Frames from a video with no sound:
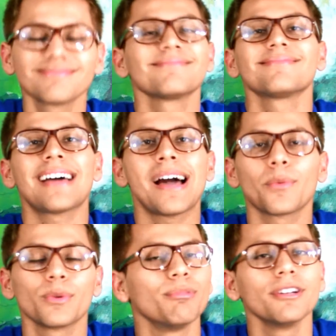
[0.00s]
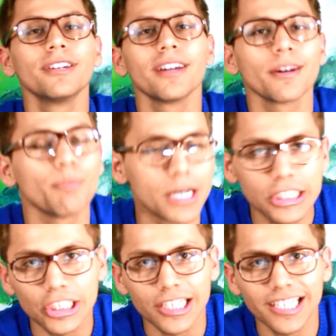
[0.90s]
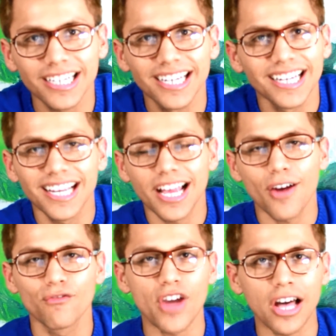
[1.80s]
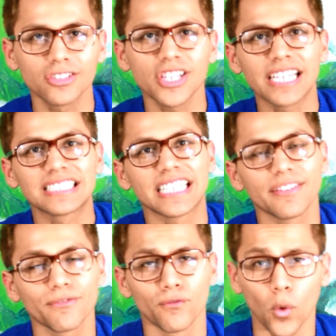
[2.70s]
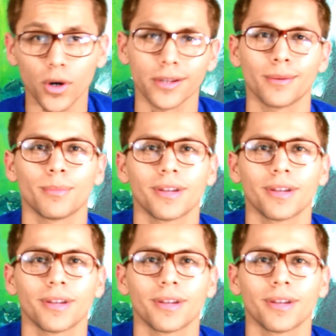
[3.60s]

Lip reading: That would be an amazing Valentine's gift for him.